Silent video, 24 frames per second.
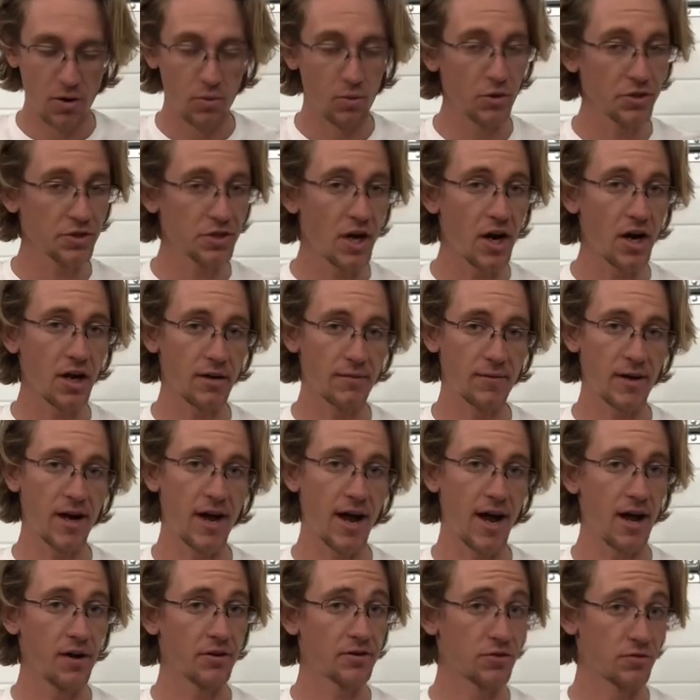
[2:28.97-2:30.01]
We'll talk about
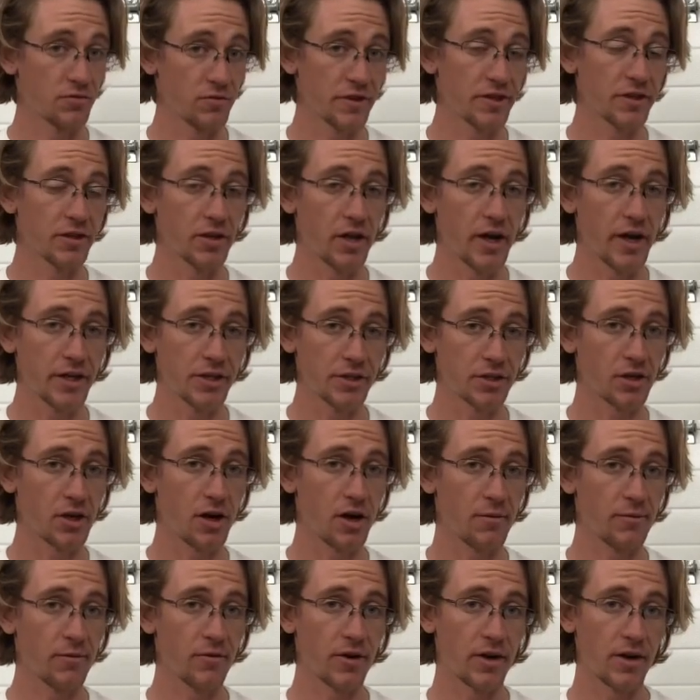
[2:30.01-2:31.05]
how to realign your
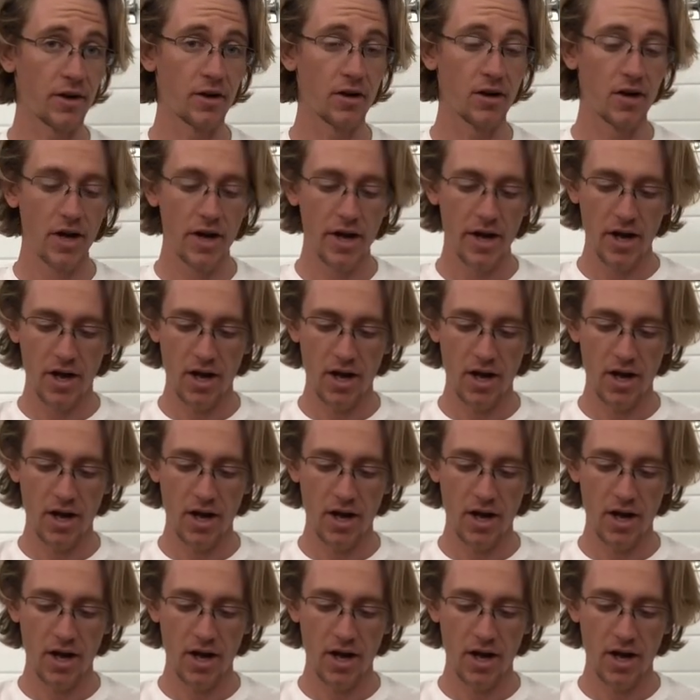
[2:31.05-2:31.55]
carburetor